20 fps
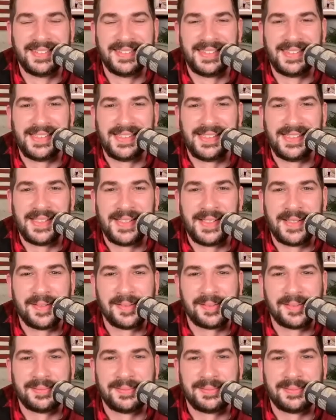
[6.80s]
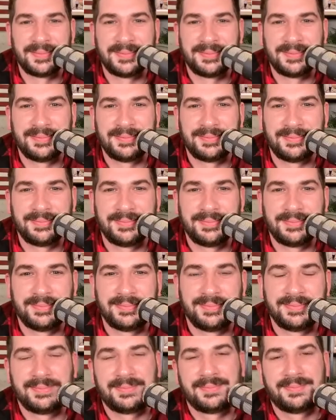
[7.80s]

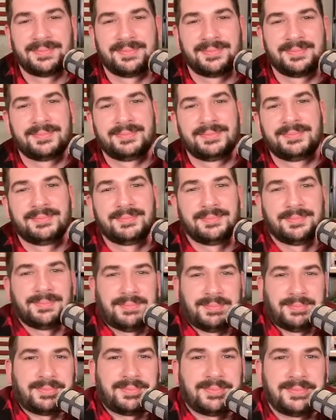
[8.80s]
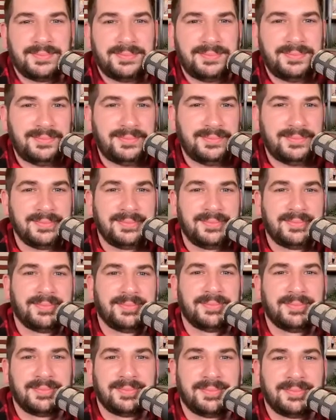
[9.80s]

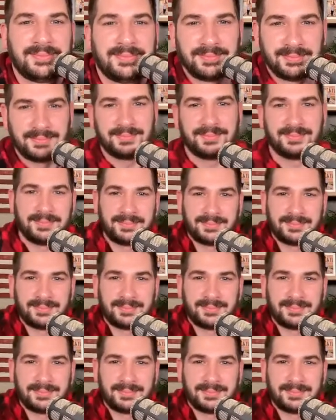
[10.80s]
No words are spoken by the person on screen.